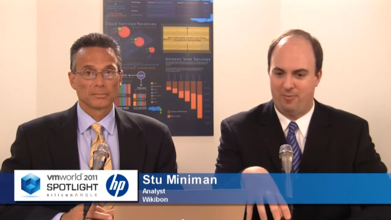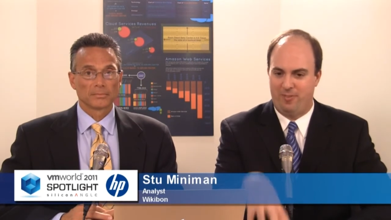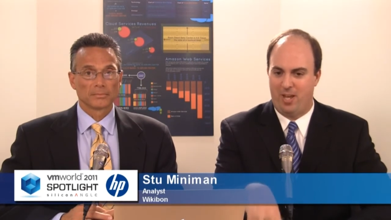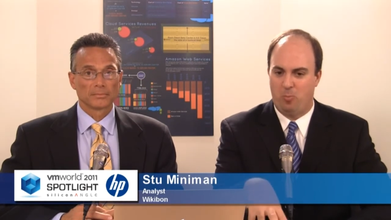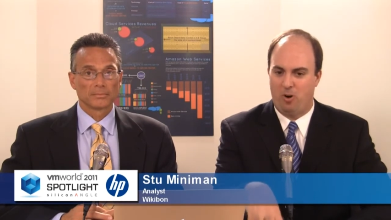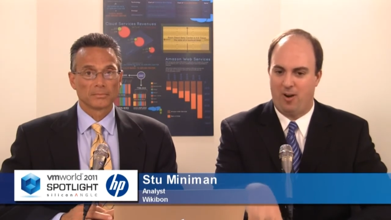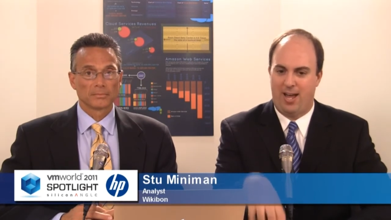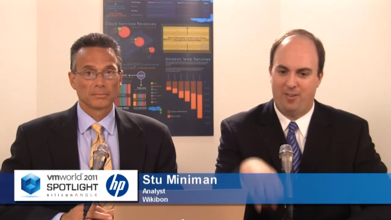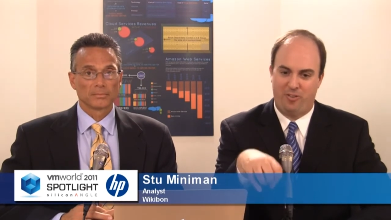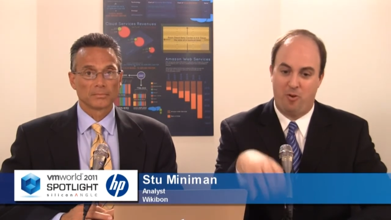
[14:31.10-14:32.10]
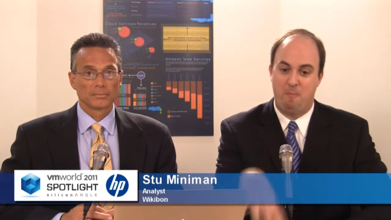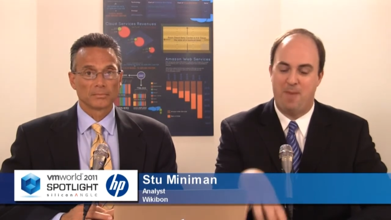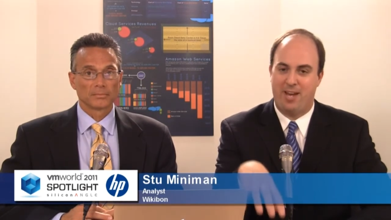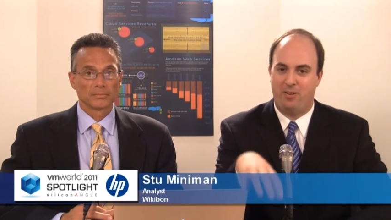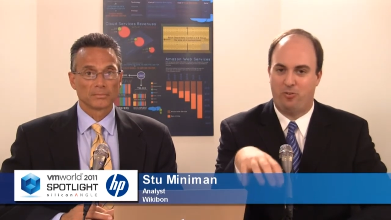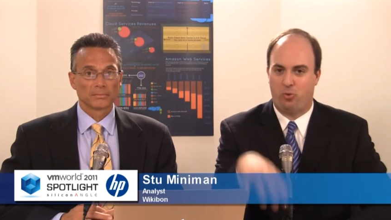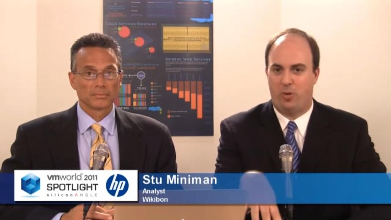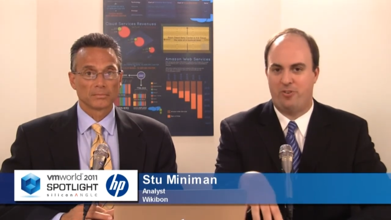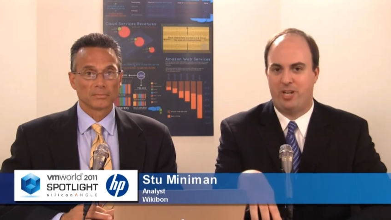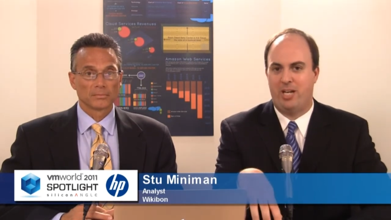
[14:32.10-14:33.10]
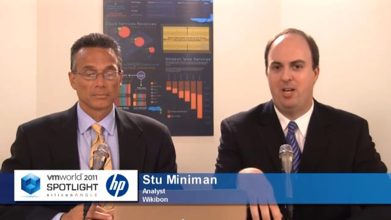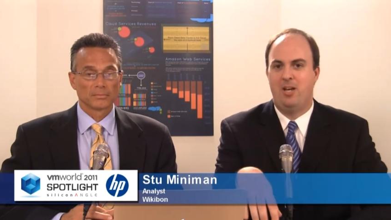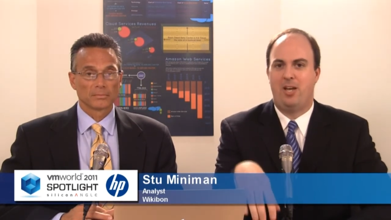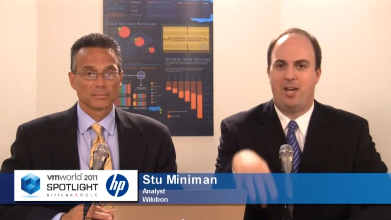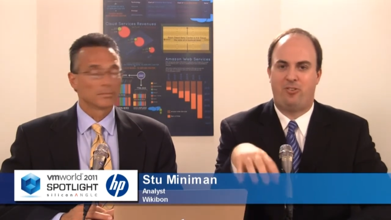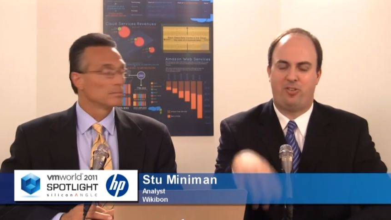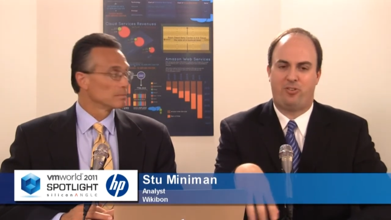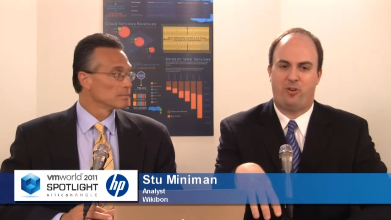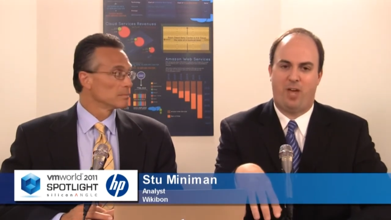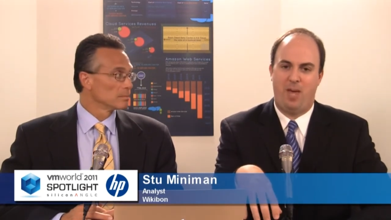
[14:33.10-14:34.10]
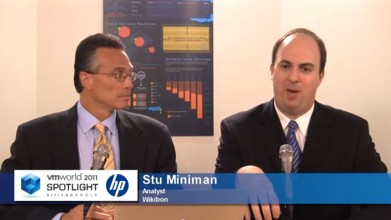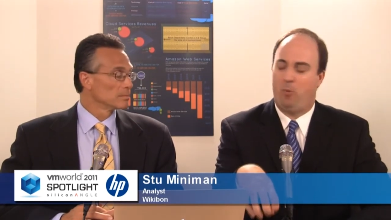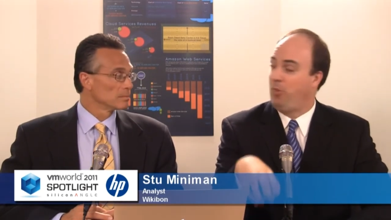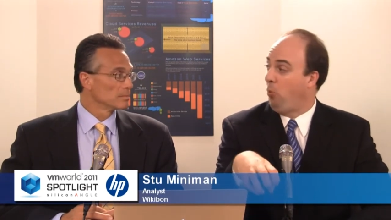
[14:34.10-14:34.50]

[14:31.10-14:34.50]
Speaker 1: VMware has their embedded switching, and Cisco came out with the